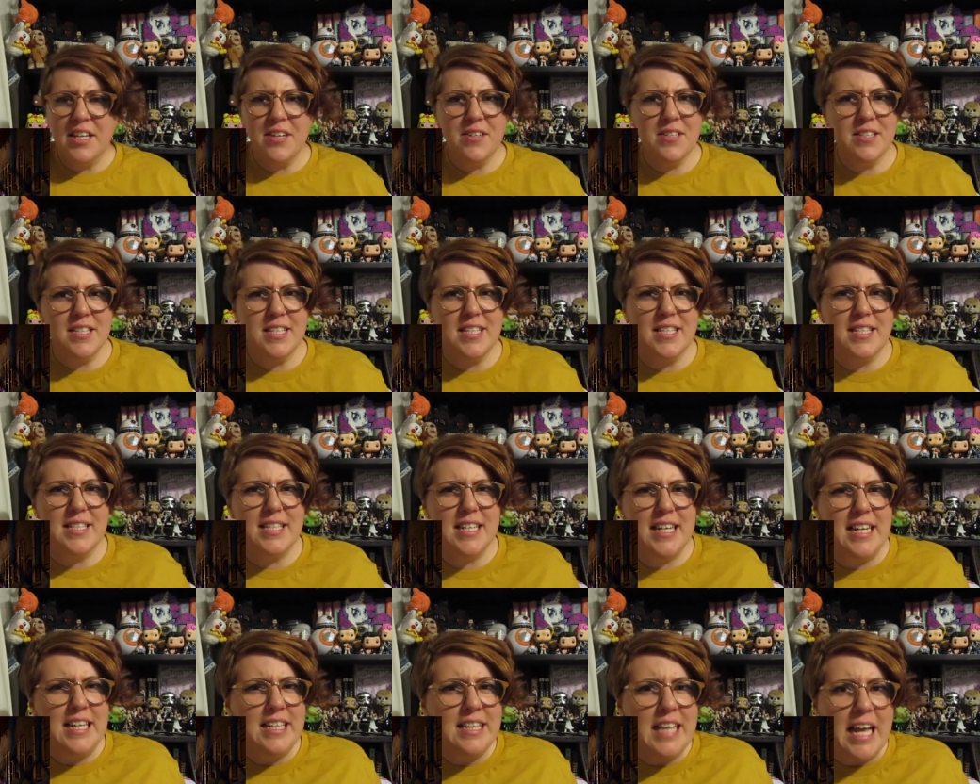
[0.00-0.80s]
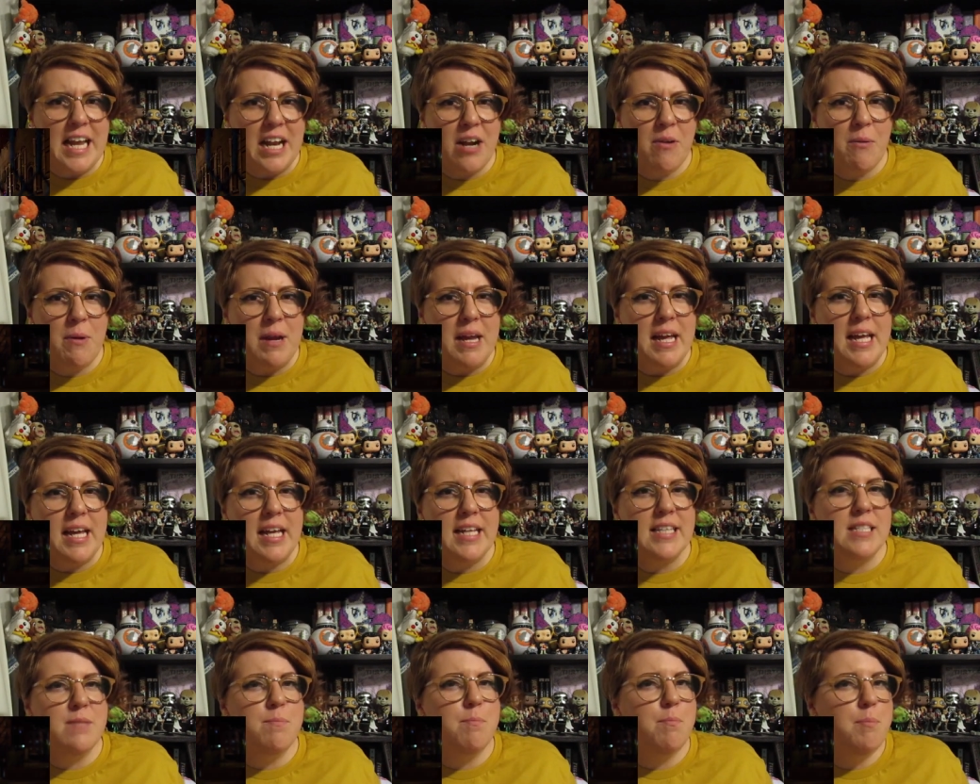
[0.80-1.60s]
There's the scene later where he
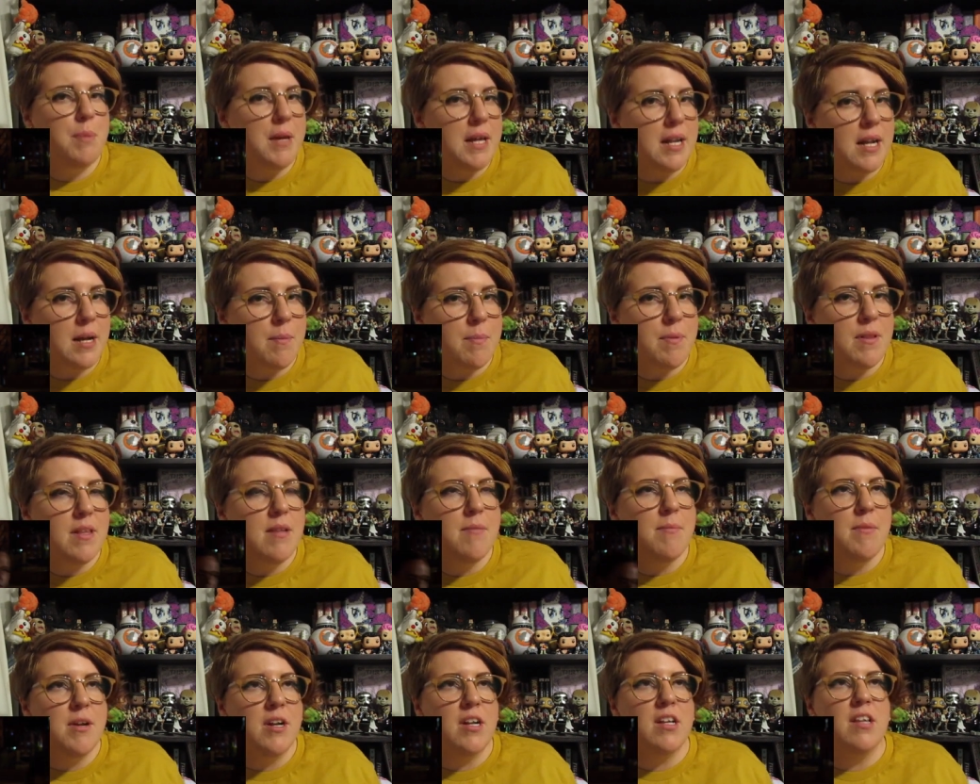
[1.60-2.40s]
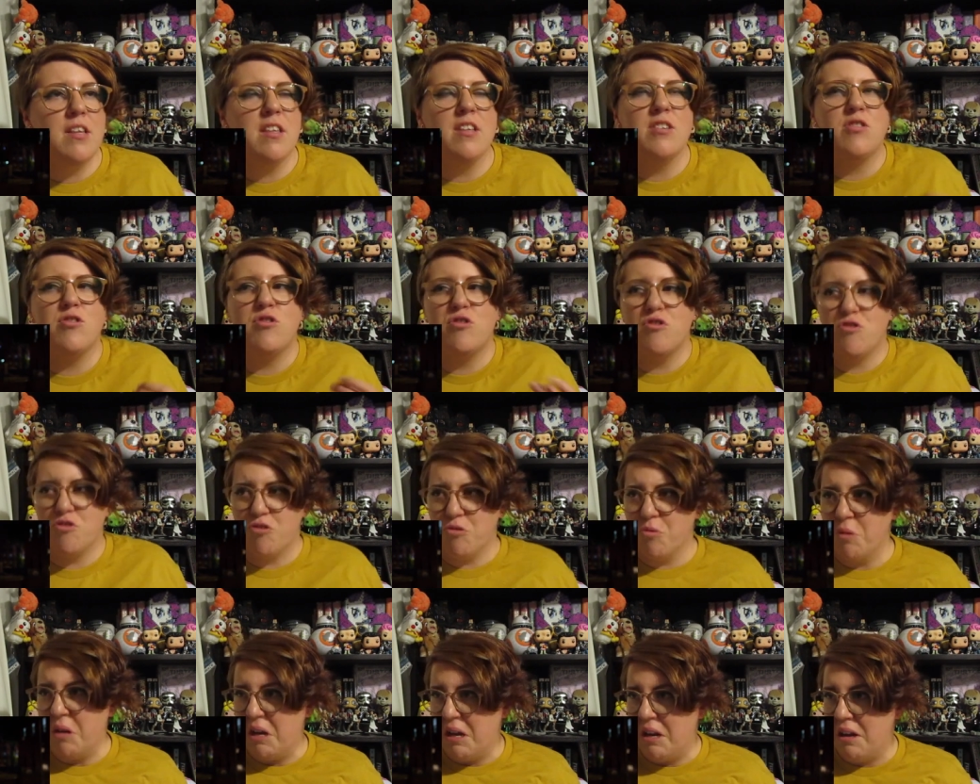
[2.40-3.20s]
gets beat up in the middle of the
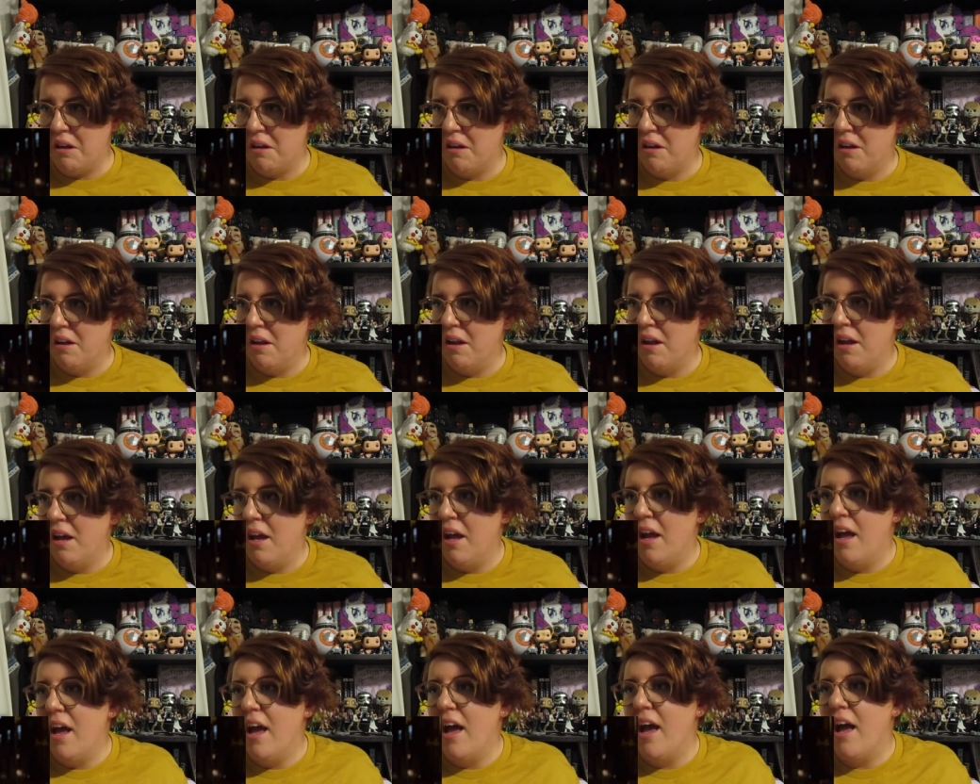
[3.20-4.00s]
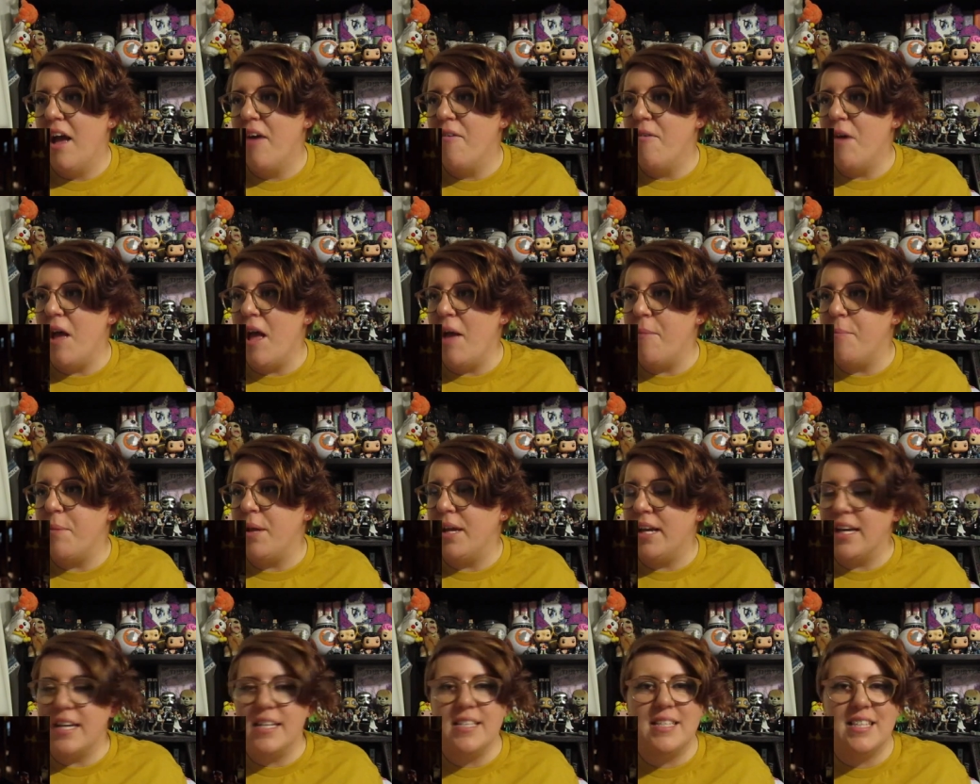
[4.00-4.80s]
street
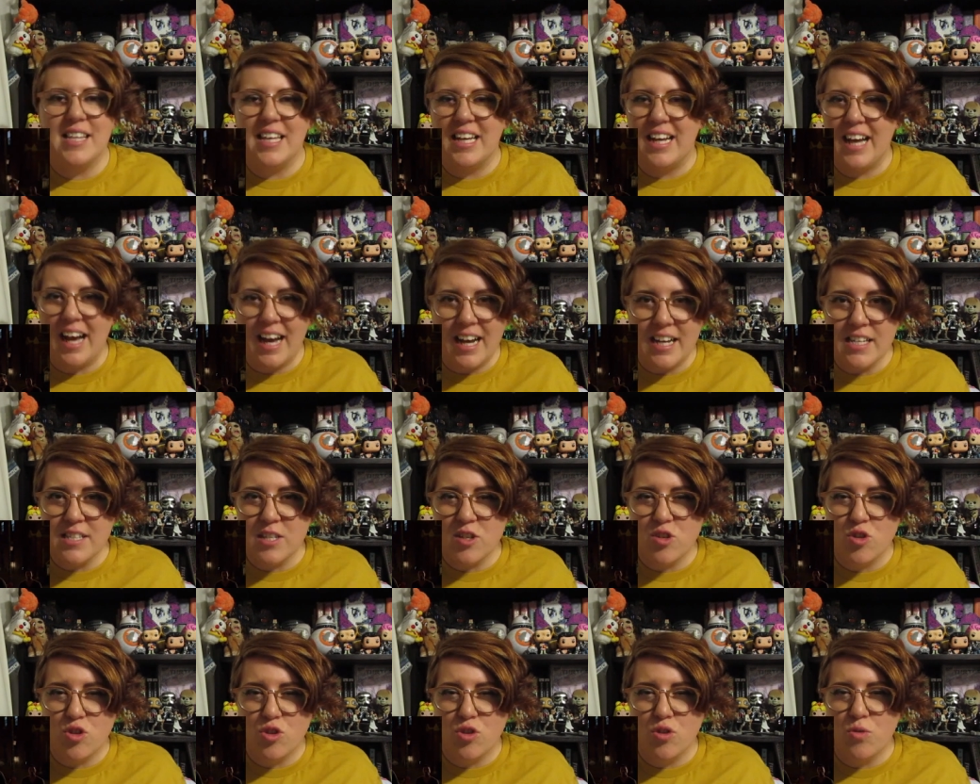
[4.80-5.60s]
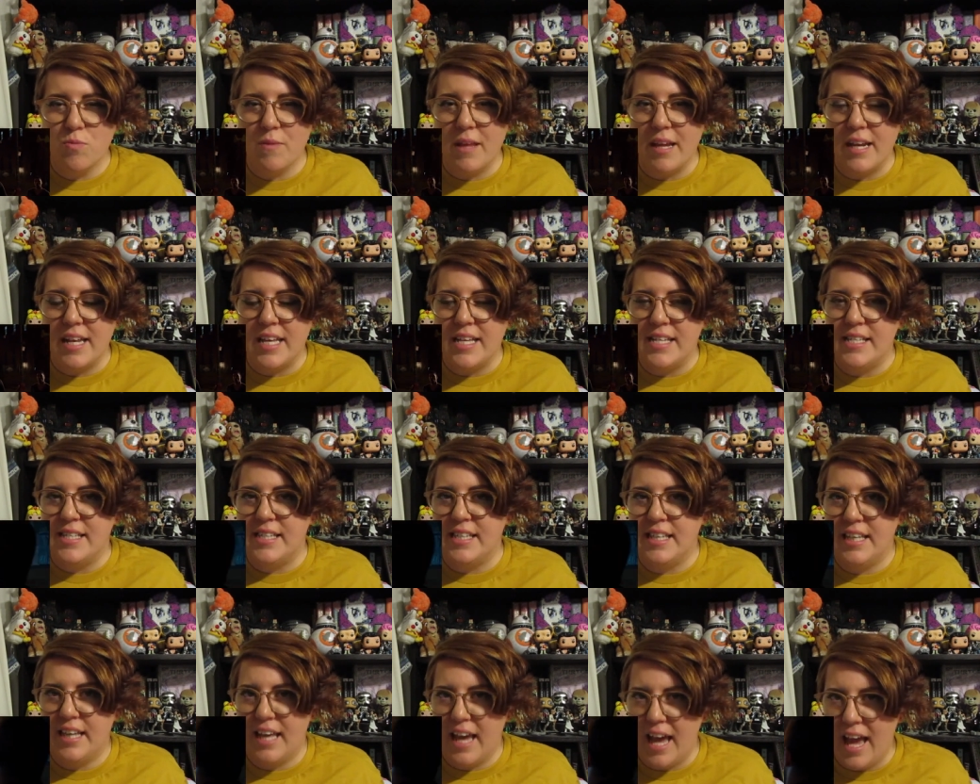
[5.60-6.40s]
because the guys assume that
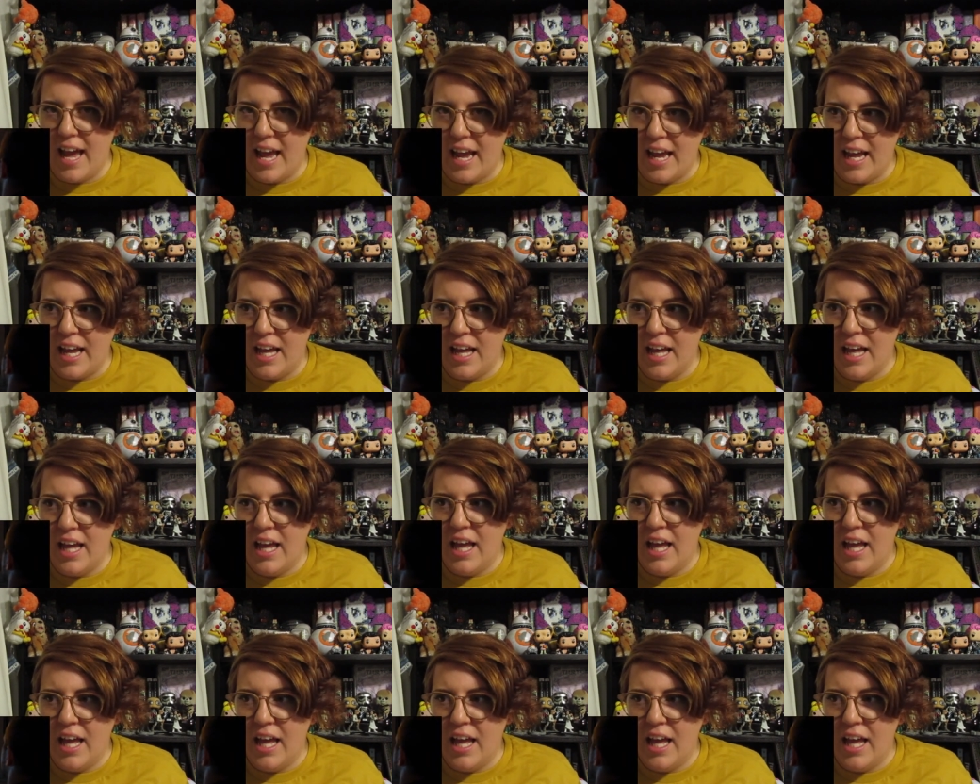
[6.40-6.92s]
he's gay.